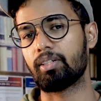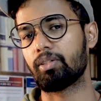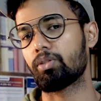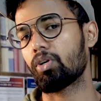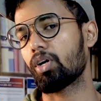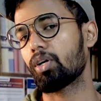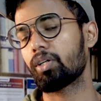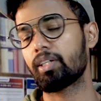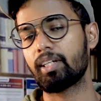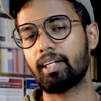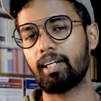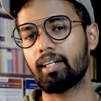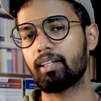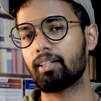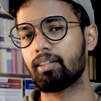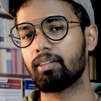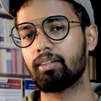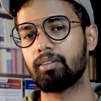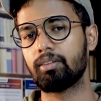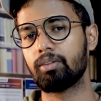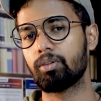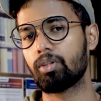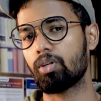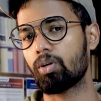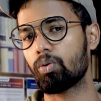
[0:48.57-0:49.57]
You
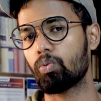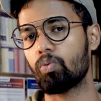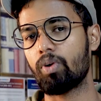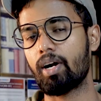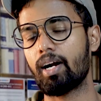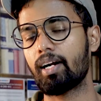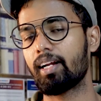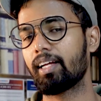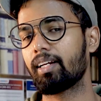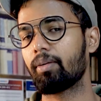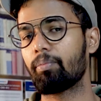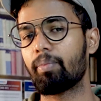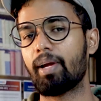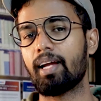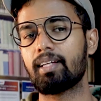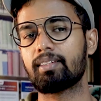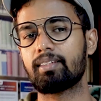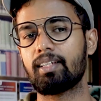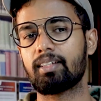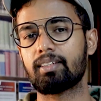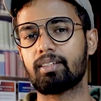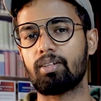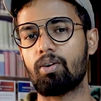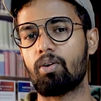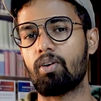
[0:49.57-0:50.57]
don't want any
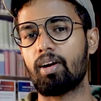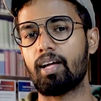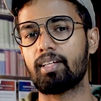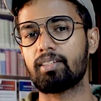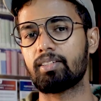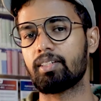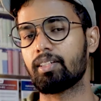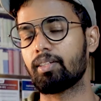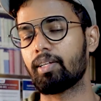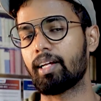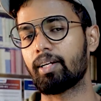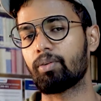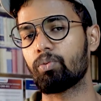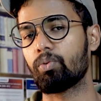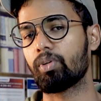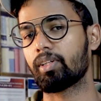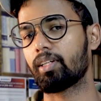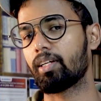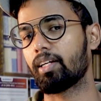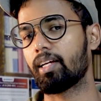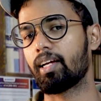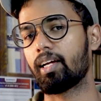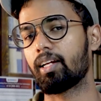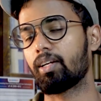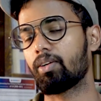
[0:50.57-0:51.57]
basic knowledge in
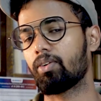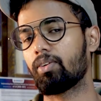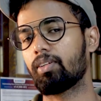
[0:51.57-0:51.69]
networking at